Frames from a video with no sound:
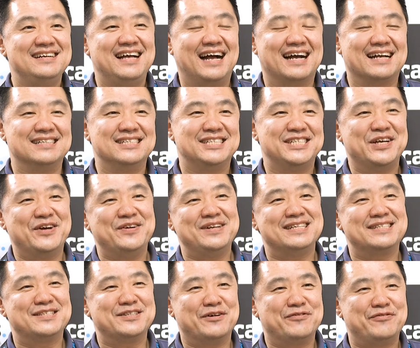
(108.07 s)
I can show
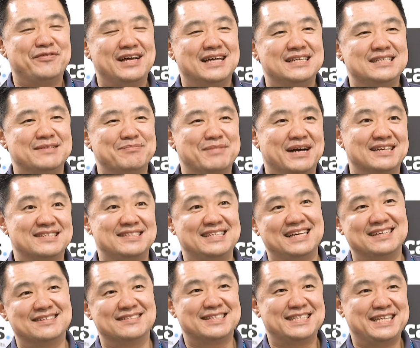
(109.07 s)
this software to my
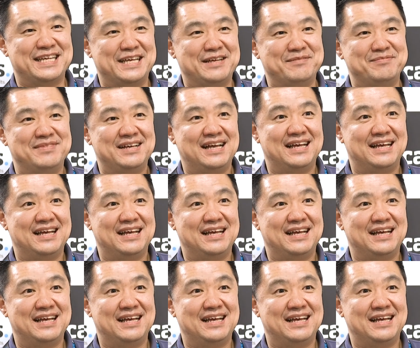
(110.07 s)
sales team